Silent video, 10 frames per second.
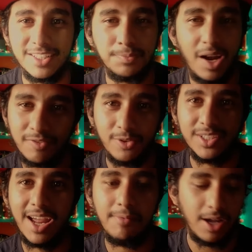Smartphone
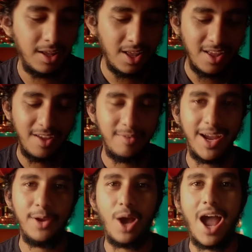camera,
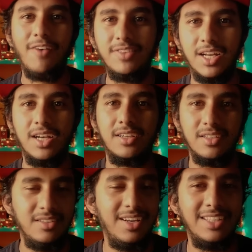where you have that
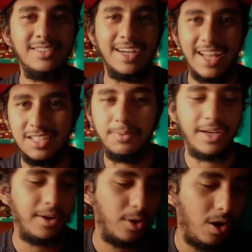lens
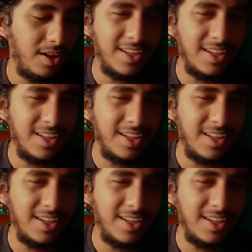attachment and all.